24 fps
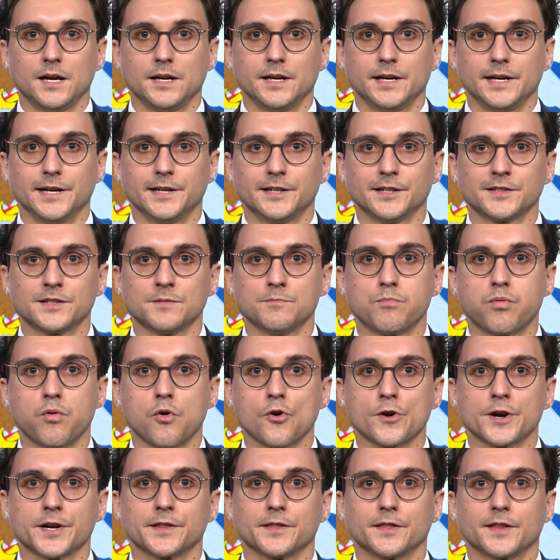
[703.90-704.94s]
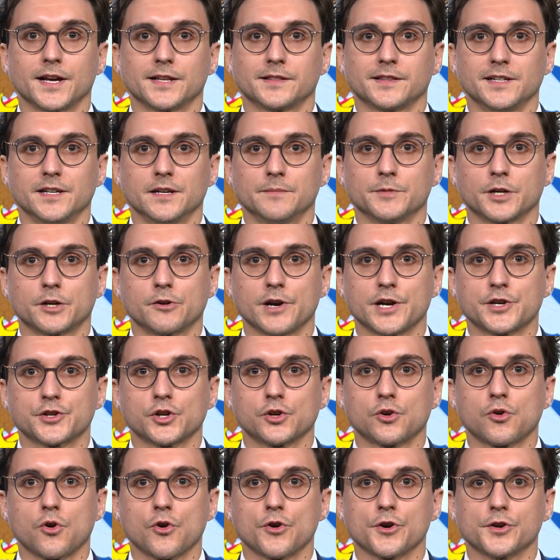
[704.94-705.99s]
It is important that the immigration
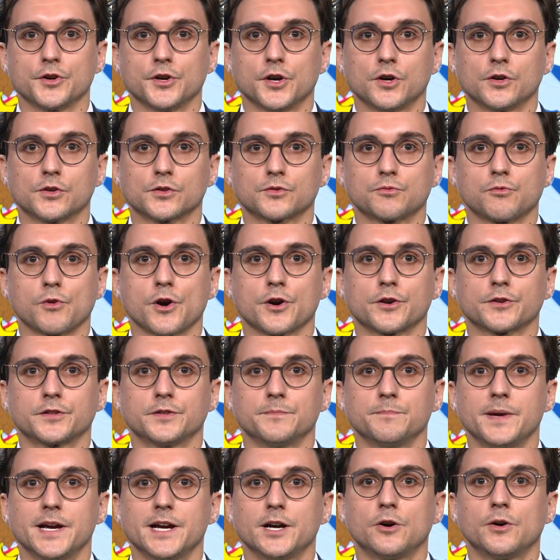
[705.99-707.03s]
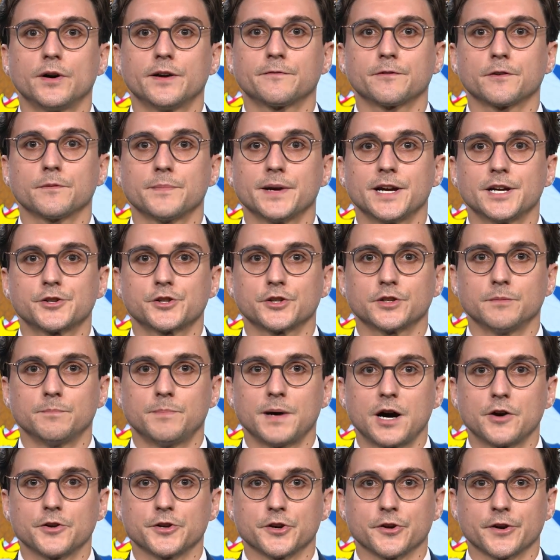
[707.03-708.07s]
court knows where to mail information
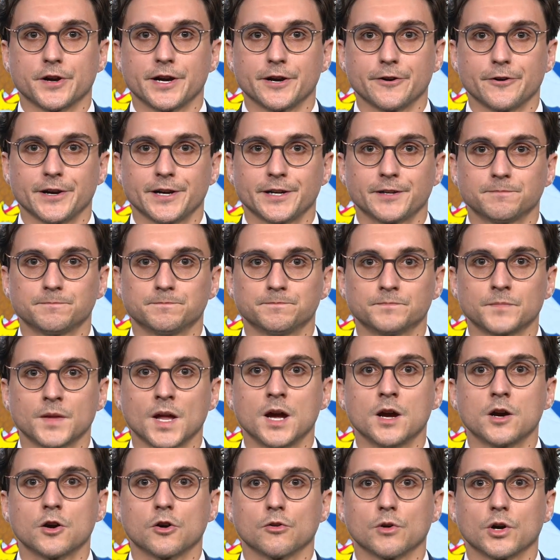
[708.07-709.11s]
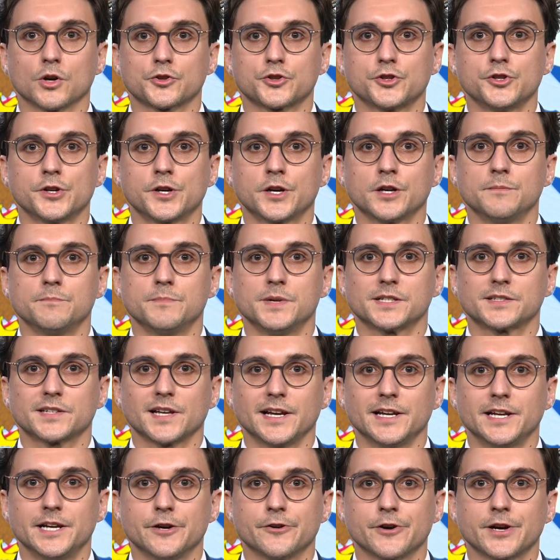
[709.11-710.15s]
about your hearing, or else you could miss a
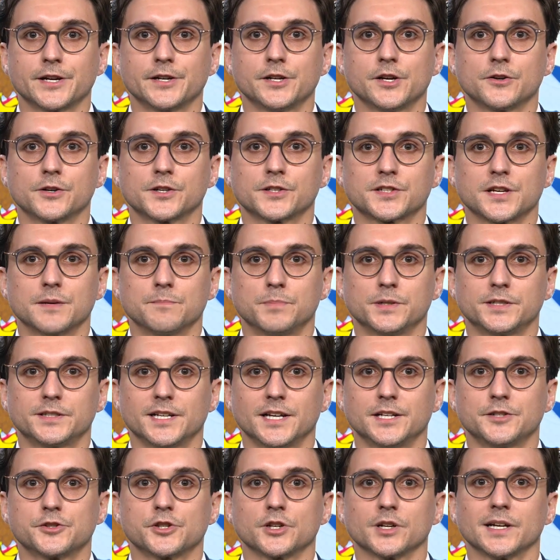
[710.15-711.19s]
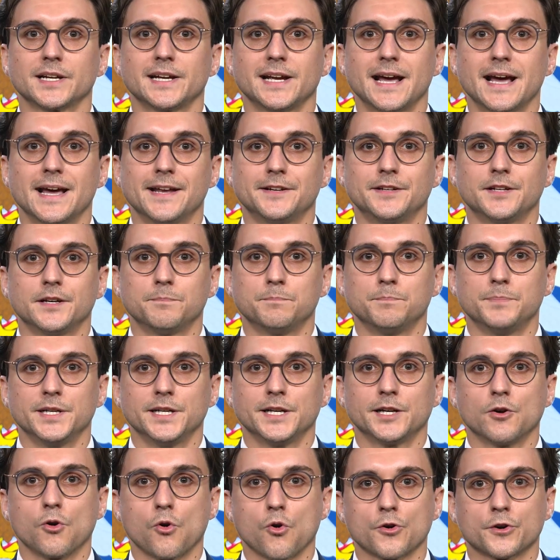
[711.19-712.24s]
hearing notice and potentially end up
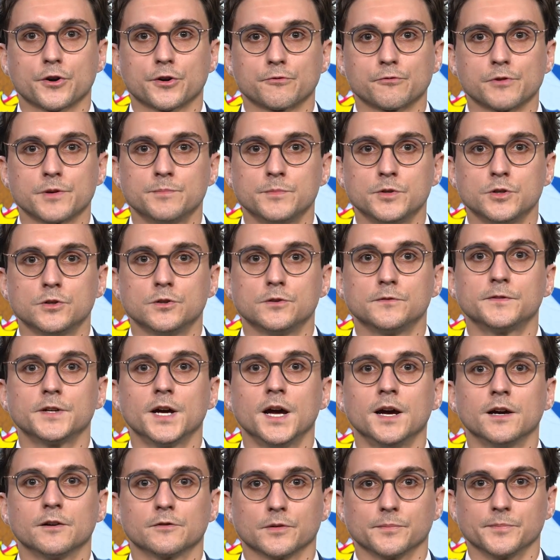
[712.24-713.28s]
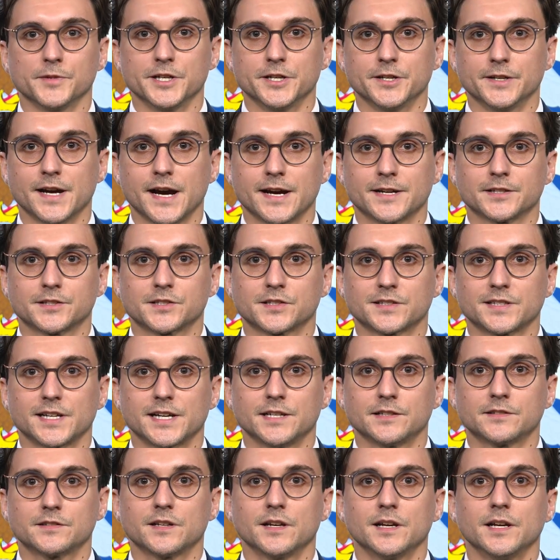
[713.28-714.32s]
being ordered removed from the United
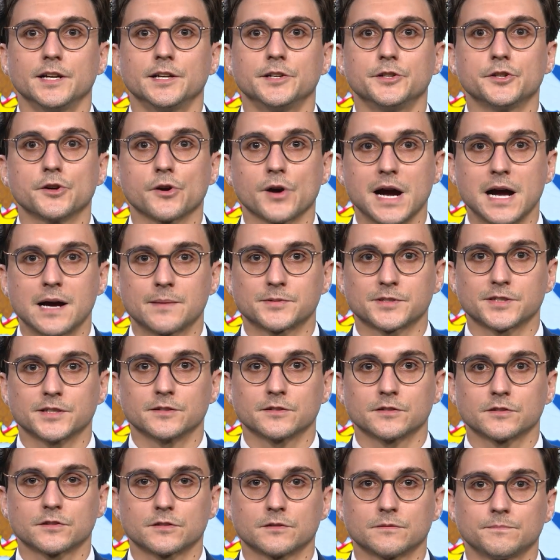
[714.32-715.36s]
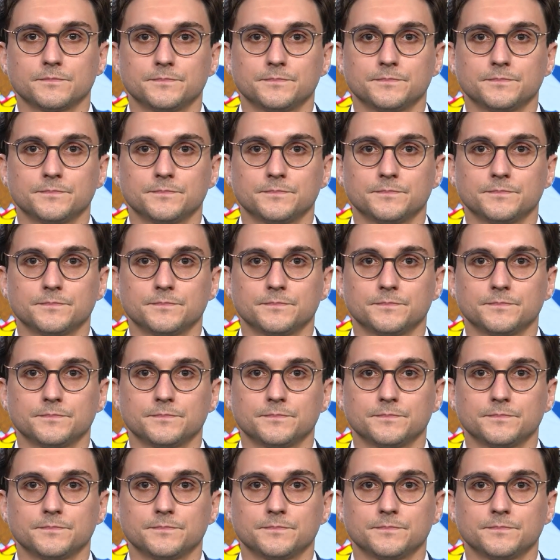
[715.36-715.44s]
States in your absence.